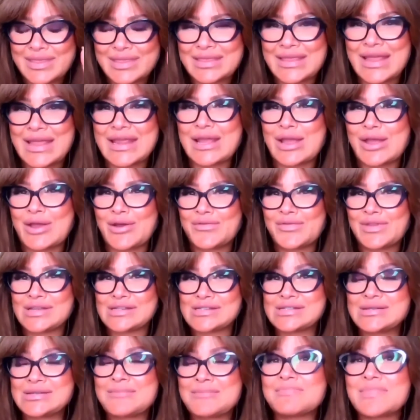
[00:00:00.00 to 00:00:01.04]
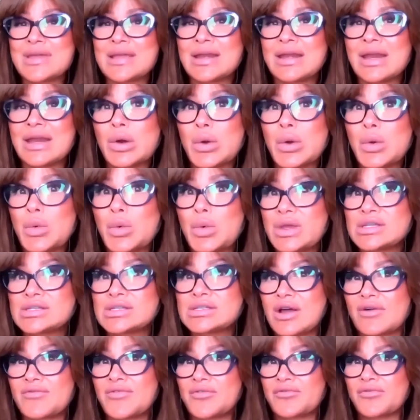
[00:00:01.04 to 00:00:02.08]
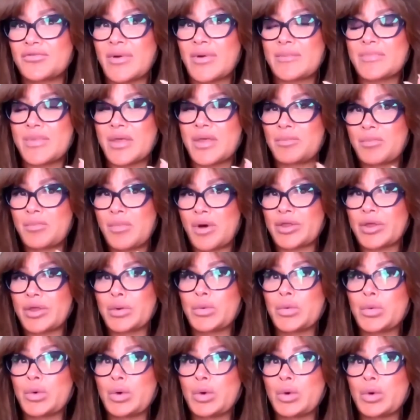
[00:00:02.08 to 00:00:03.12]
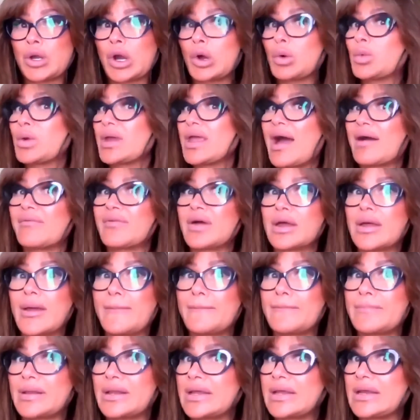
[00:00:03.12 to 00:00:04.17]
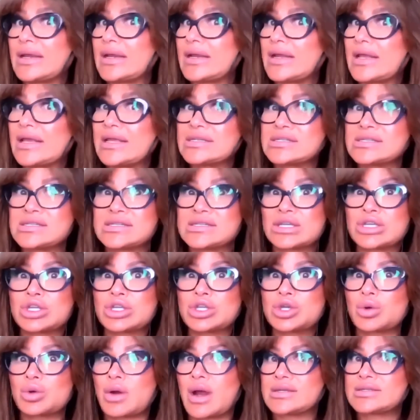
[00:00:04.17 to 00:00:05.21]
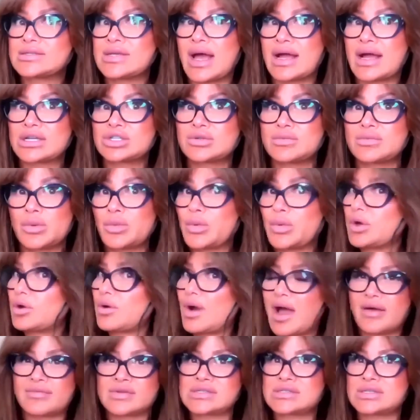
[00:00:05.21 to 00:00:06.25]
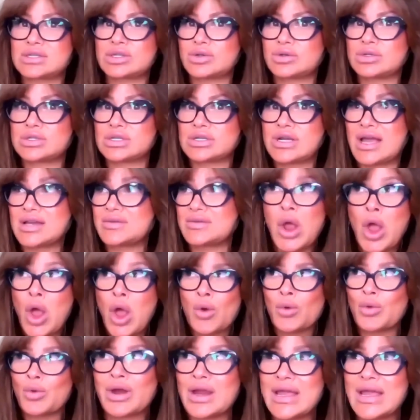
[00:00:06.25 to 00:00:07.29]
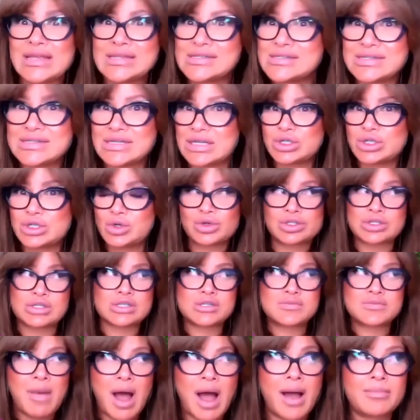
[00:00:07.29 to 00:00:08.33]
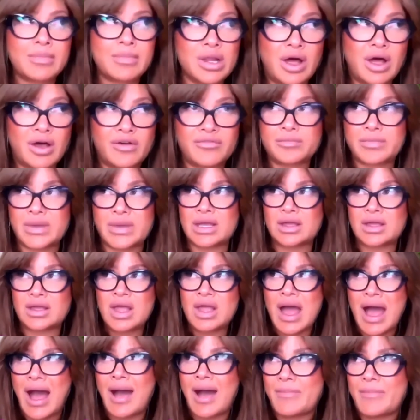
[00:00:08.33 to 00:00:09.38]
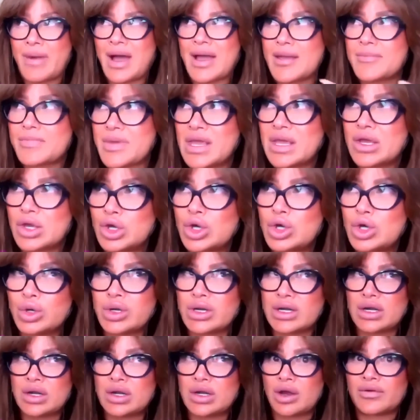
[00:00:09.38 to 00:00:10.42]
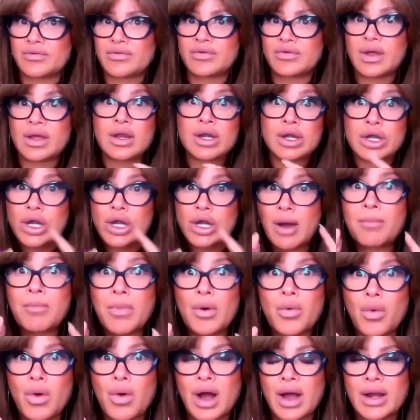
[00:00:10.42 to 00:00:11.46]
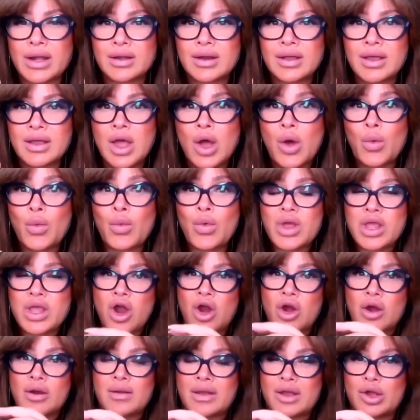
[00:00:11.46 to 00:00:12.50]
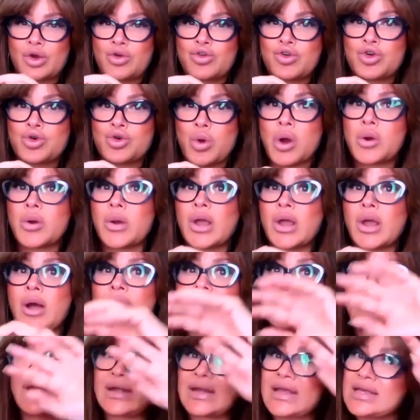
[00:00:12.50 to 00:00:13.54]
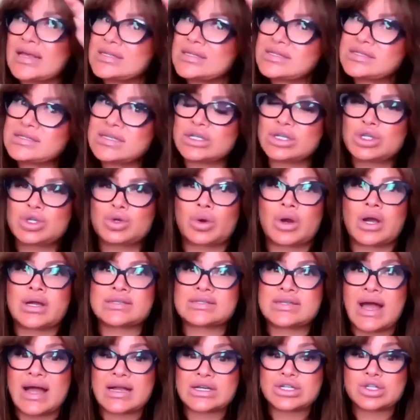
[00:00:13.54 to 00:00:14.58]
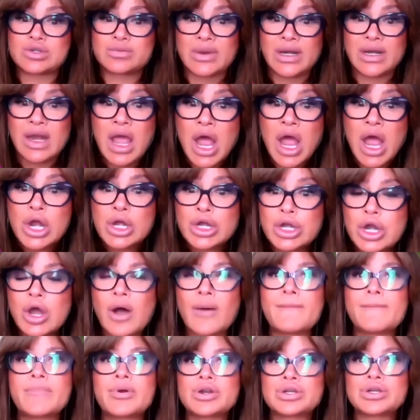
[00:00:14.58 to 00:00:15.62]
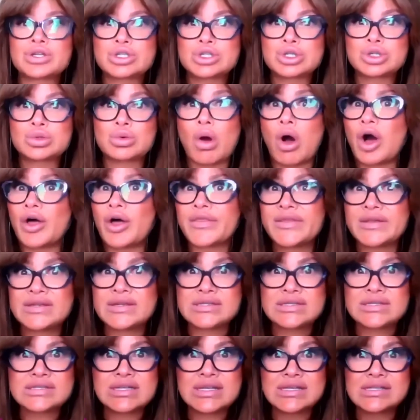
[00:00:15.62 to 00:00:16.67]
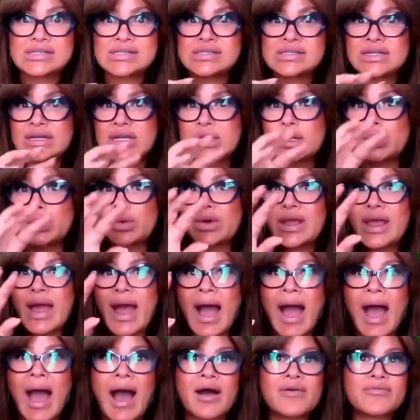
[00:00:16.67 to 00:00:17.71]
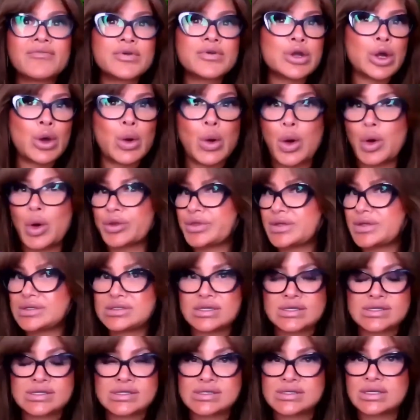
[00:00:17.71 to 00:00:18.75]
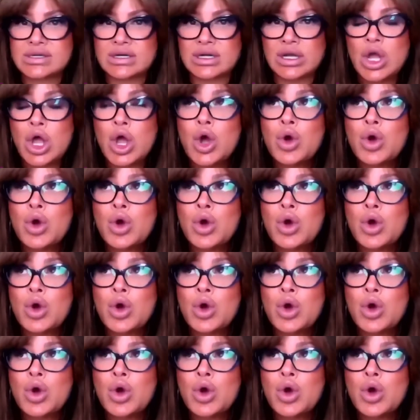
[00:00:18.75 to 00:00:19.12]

think of this the minute we suffer from the mother wound we have a completely insecure attachment we don't have a secure attachment we're insecure does mom love me am i being good enough number one we are growing up with an insecure attachment number two authenticity we have no authenticity